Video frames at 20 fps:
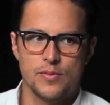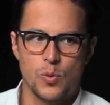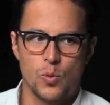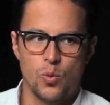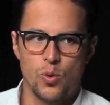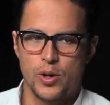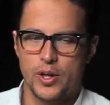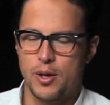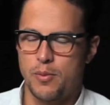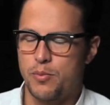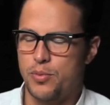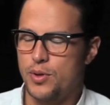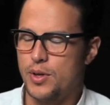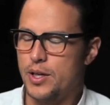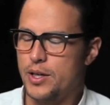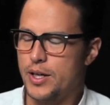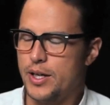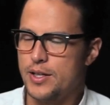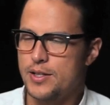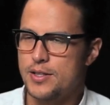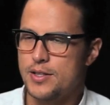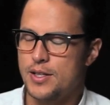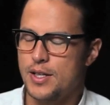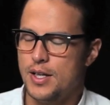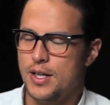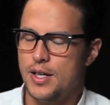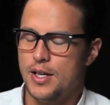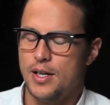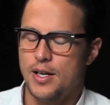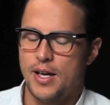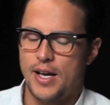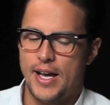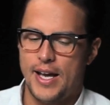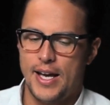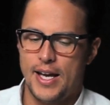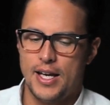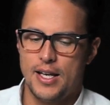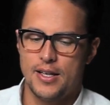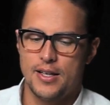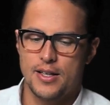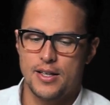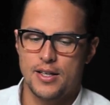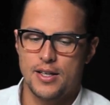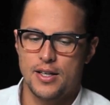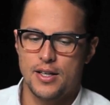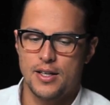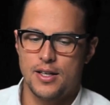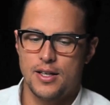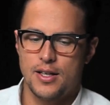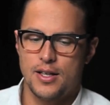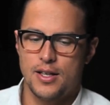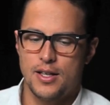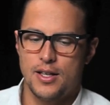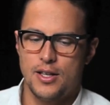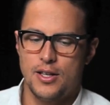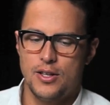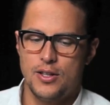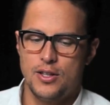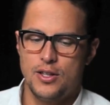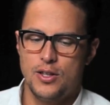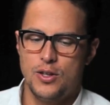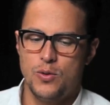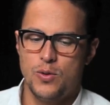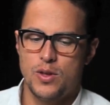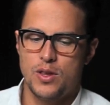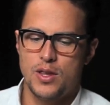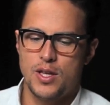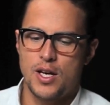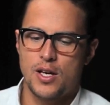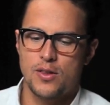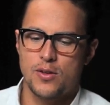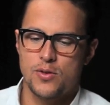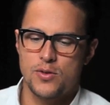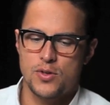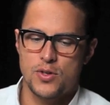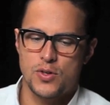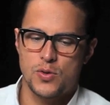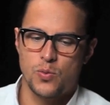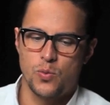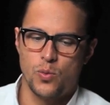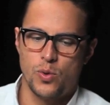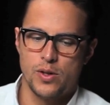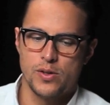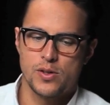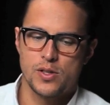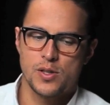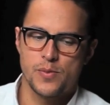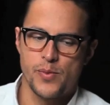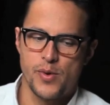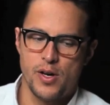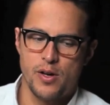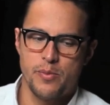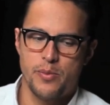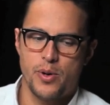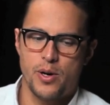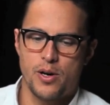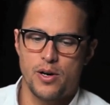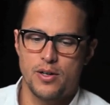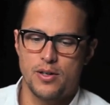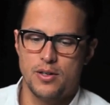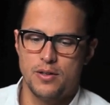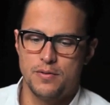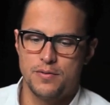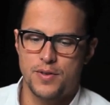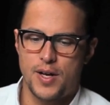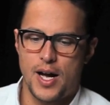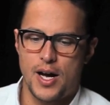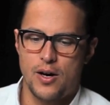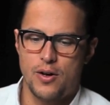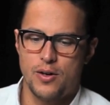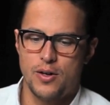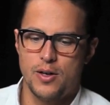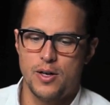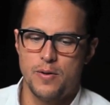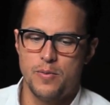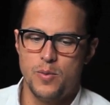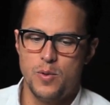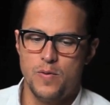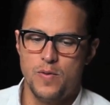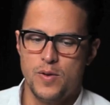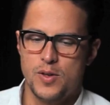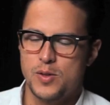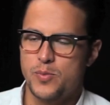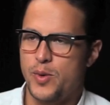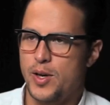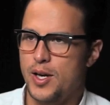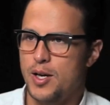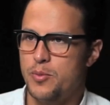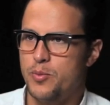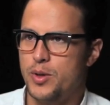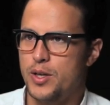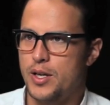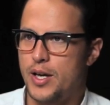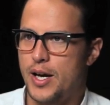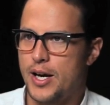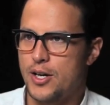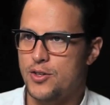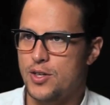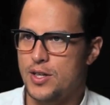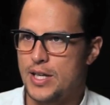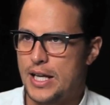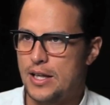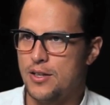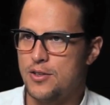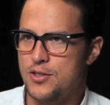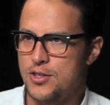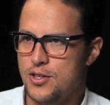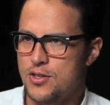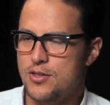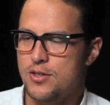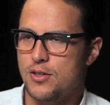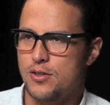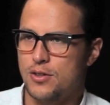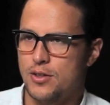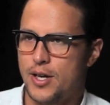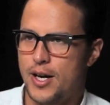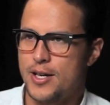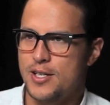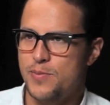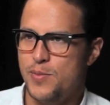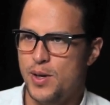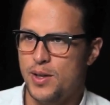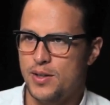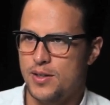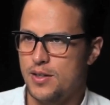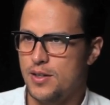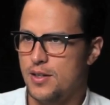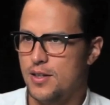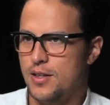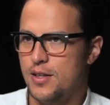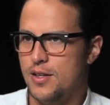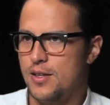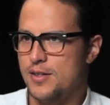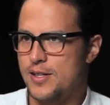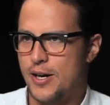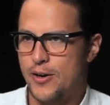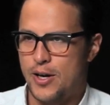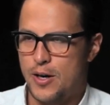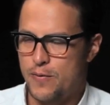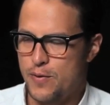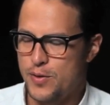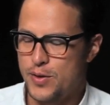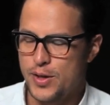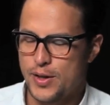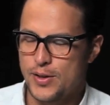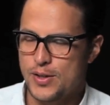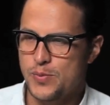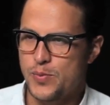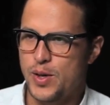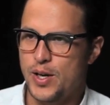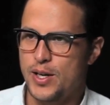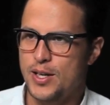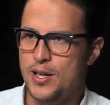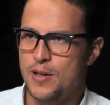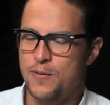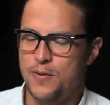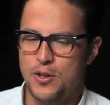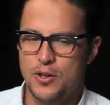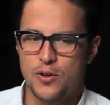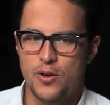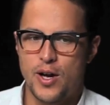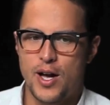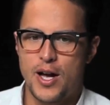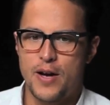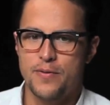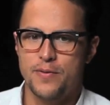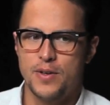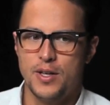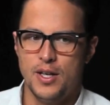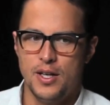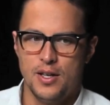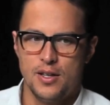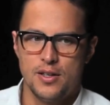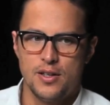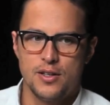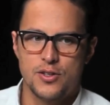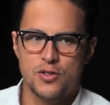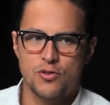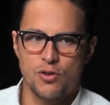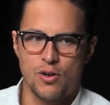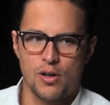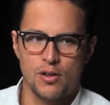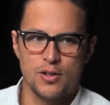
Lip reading: work in progress. And you would think those are just one small part of how a movie is made, but actually that logistical aspect is how everything is made. And if you don't have strong